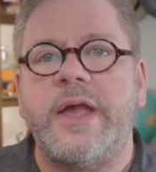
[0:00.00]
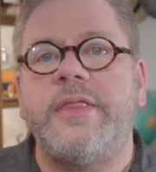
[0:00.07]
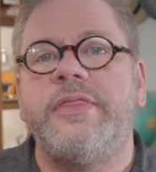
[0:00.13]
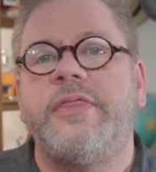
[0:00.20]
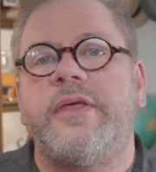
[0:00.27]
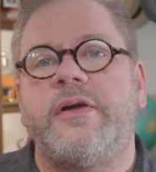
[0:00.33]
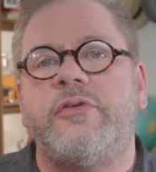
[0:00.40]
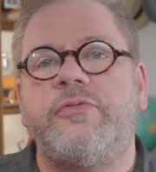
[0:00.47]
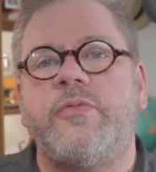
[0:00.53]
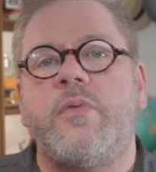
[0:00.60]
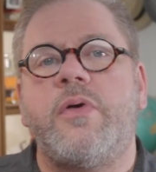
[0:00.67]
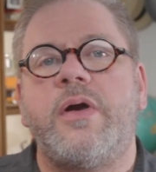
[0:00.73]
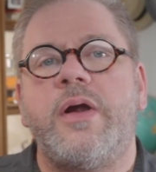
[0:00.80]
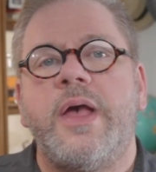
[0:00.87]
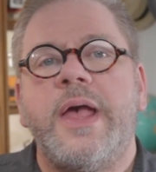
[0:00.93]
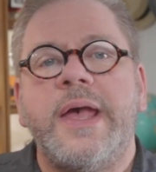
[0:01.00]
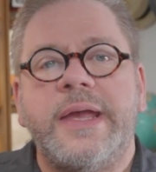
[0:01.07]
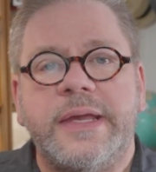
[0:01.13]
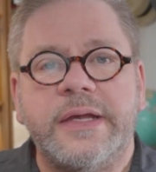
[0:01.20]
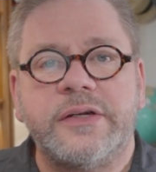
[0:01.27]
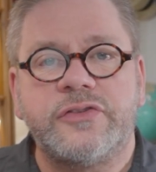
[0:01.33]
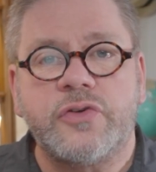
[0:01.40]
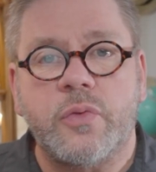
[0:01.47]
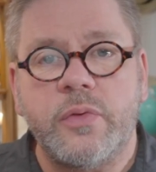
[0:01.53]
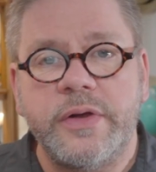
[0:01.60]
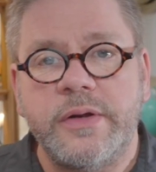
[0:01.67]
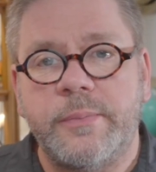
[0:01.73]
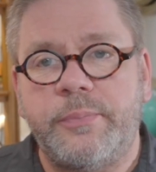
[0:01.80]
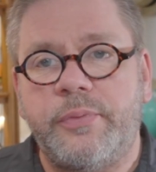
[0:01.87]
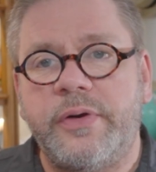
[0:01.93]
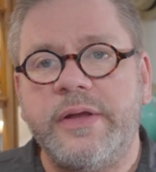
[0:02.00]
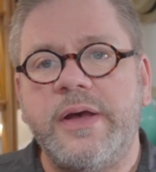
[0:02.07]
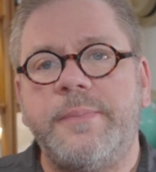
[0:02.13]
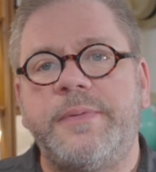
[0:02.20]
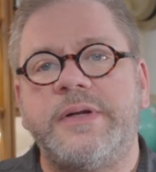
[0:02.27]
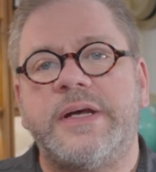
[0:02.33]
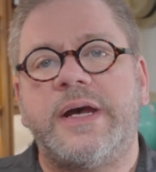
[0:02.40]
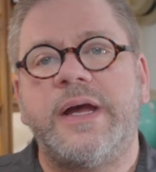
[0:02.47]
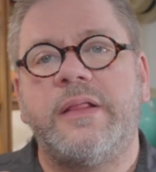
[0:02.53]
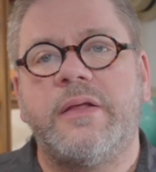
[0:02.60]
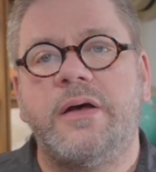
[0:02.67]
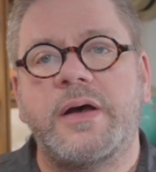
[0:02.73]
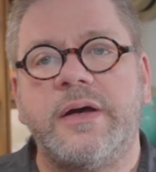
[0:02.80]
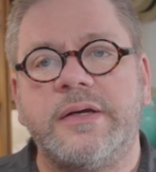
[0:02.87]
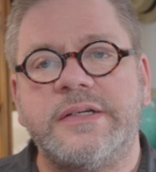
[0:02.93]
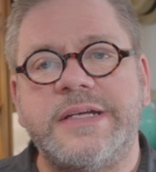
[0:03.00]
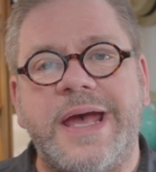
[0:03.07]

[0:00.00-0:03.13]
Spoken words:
and therefore it's going to bring up a dialog